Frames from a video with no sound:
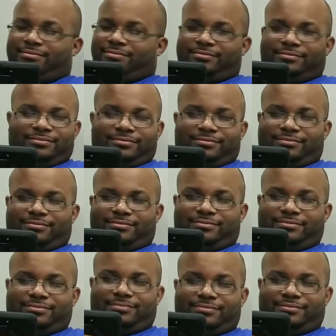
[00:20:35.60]

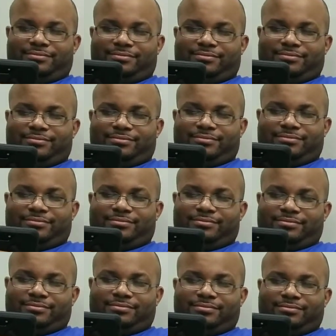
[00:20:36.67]

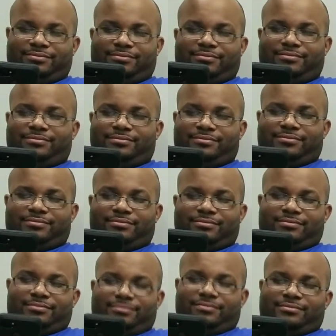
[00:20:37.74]

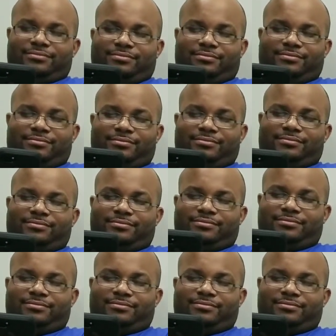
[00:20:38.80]
No words are spoken by the person on screen.